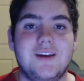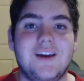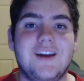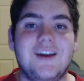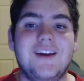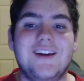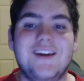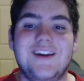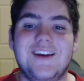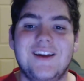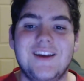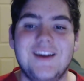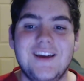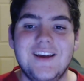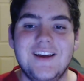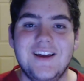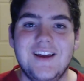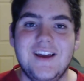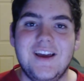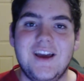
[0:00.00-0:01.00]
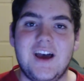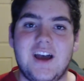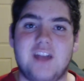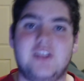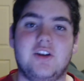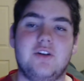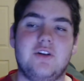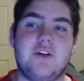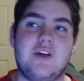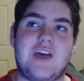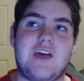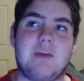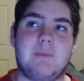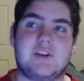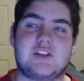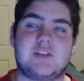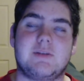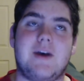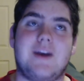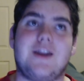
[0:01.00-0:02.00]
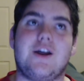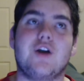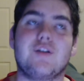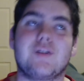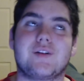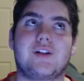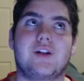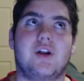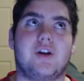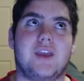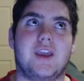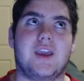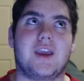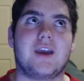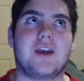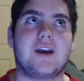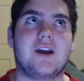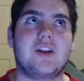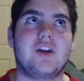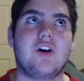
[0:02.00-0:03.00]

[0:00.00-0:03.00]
I don't know that much about overclocking.